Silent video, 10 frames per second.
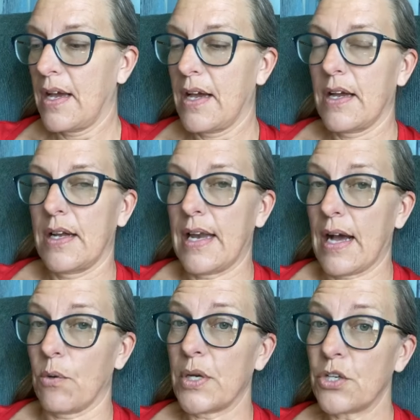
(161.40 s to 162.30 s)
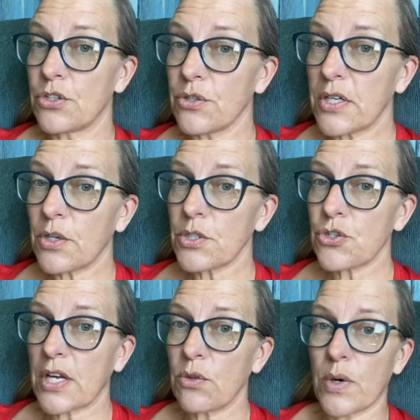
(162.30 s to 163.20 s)
Now, when you're doing your
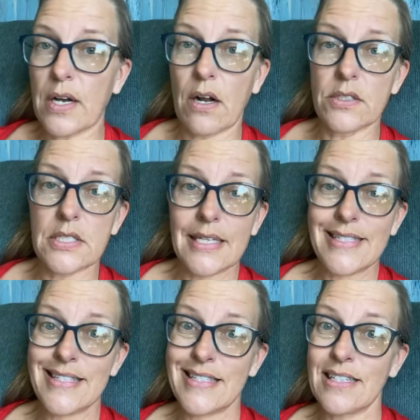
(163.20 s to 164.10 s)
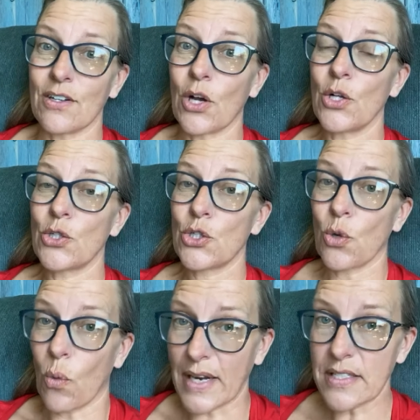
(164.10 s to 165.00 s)
strength workouts, still
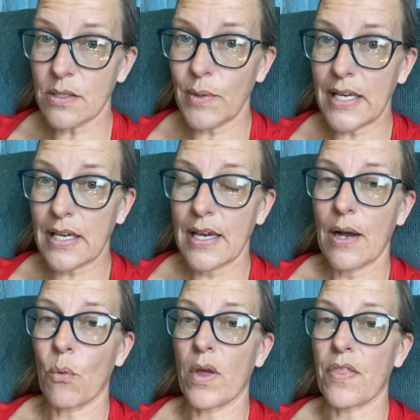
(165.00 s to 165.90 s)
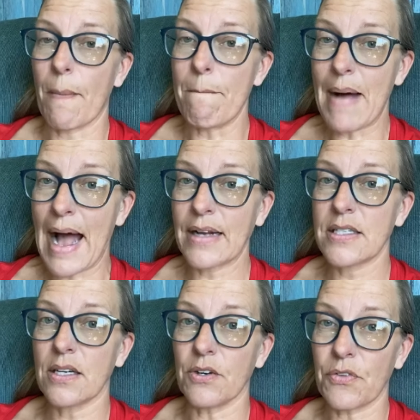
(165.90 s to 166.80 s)
twice a week with a max
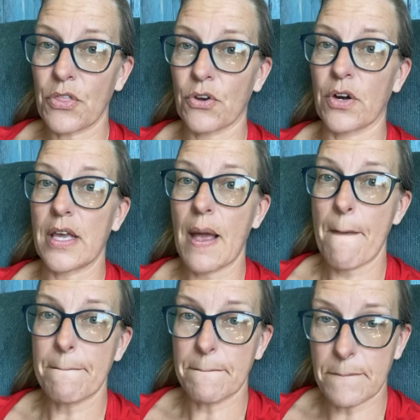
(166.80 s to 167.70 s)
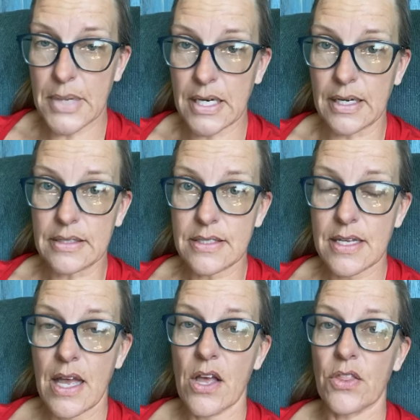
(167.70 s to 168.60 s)
of 30 minutes.
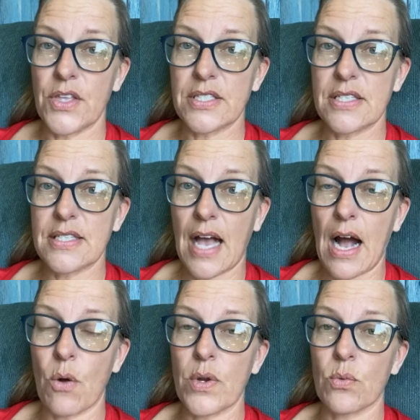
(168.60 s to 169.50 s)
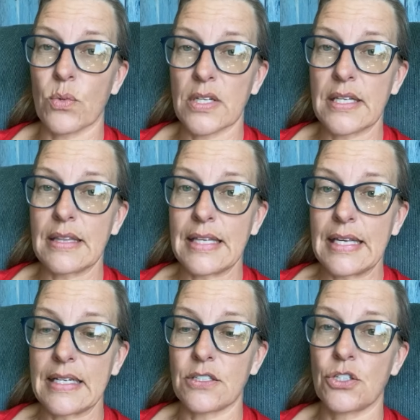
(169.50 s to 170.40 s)
This is how we really
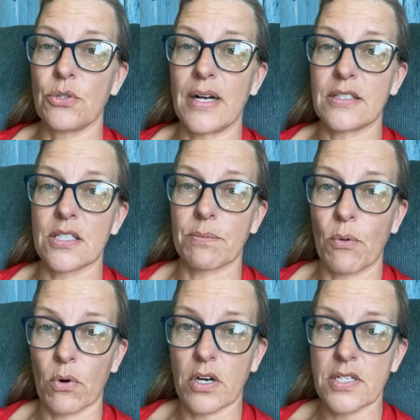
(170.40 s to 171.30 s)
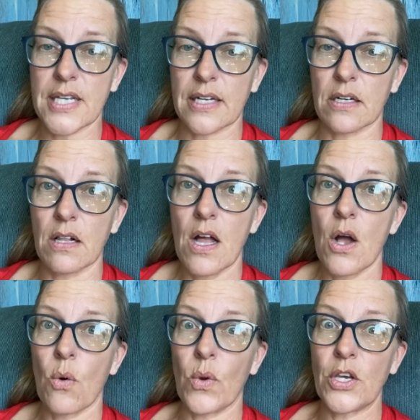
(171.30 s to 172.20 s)
lean into and support our cycle
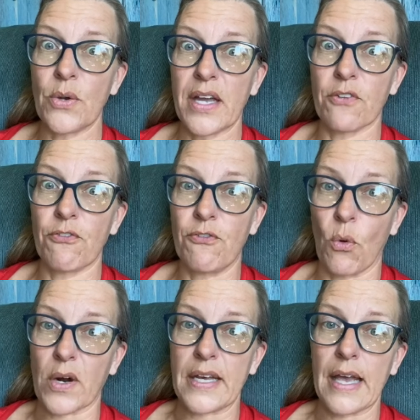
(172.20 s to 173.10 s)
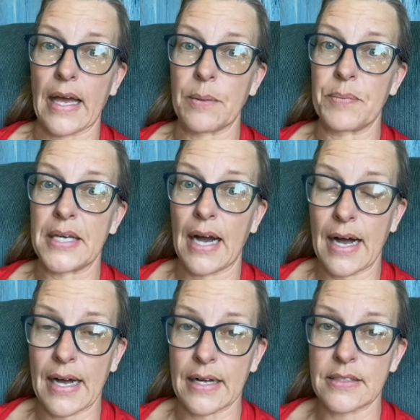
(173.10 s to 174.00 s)
when you hit 40 and
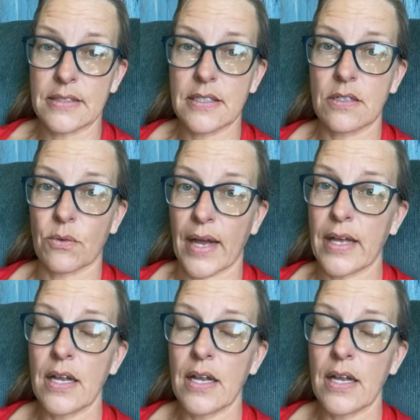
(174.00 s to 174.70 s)
beyond, right?